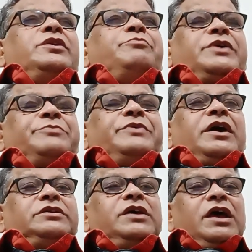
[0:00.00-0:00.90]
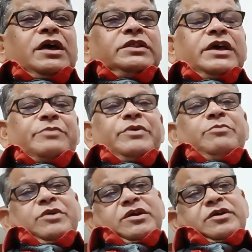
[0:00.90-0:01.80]
purpose, there may
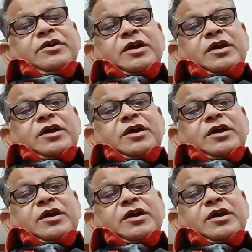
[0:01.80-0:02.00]
be